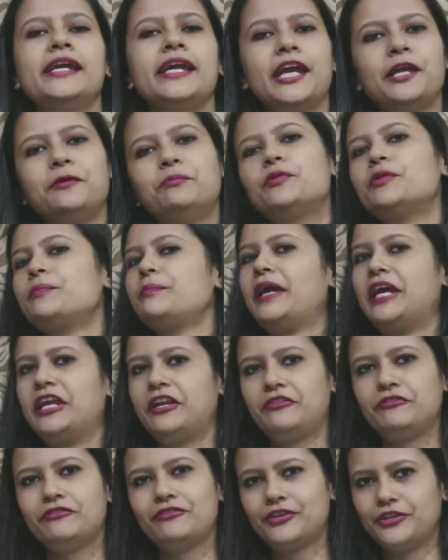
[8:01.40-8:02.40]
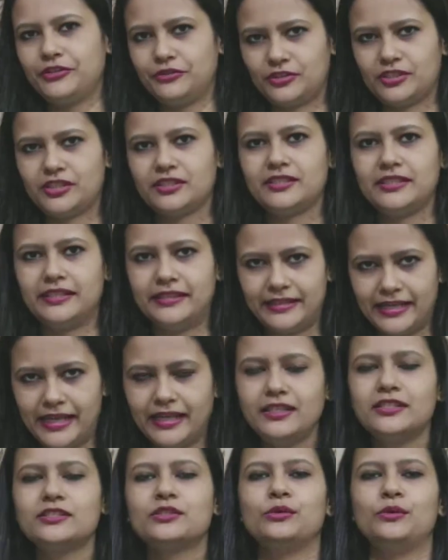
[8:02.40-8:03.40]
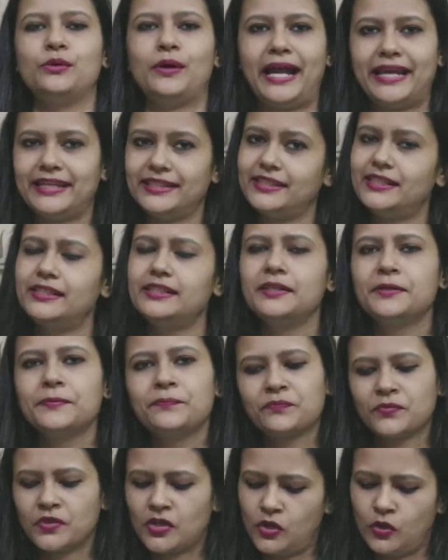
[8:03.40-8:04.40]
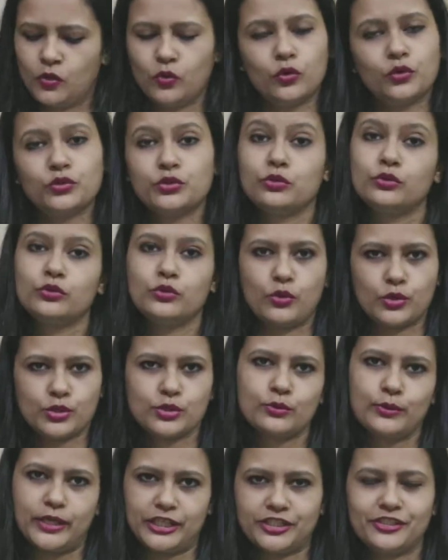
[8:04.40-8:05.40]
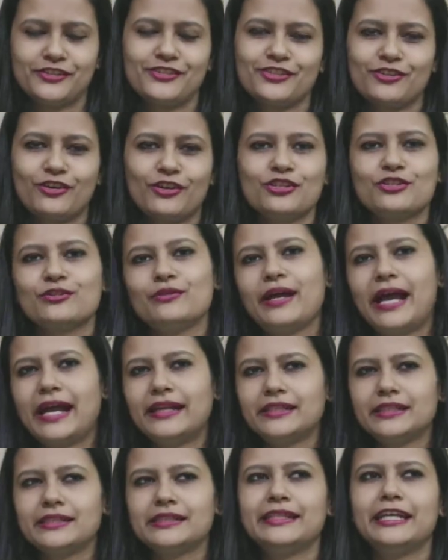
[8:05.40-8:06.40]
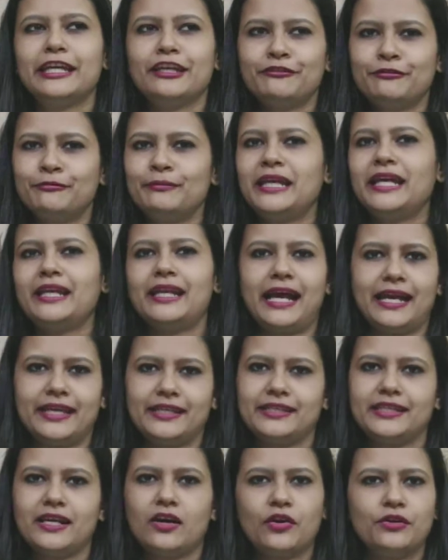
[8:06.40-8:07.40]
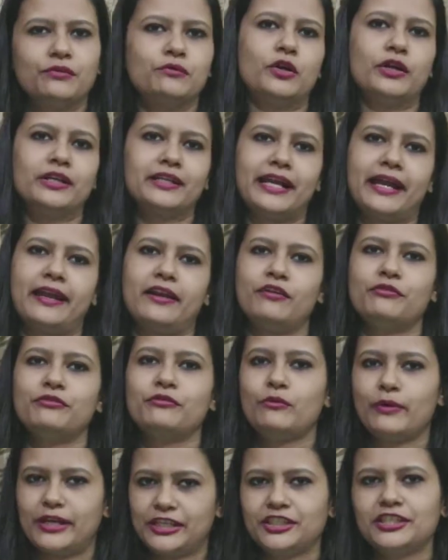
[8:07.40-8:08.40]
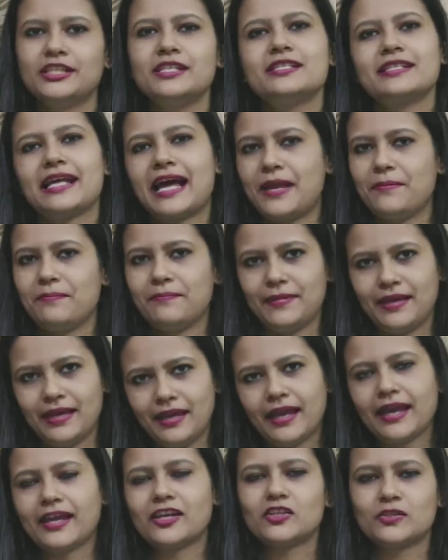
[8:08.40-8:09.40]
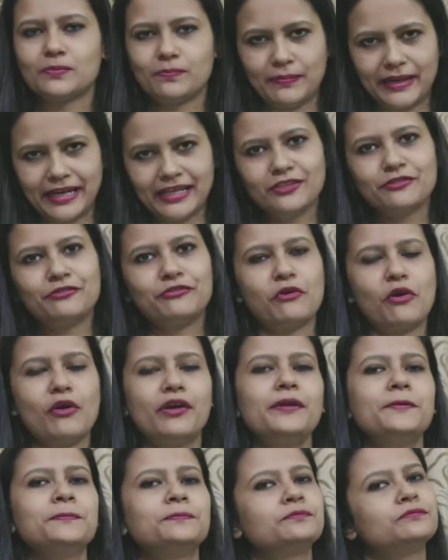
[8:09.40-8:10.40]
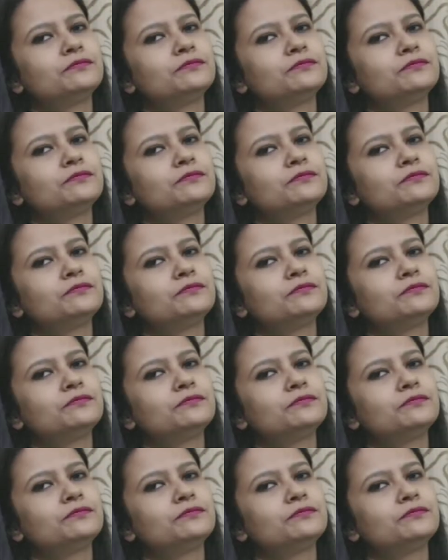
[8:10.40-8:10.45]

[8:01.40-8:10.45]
in preparing for UGC NET. So I did go through those questions also, and it gave me an idea on what kind of questions I may expect for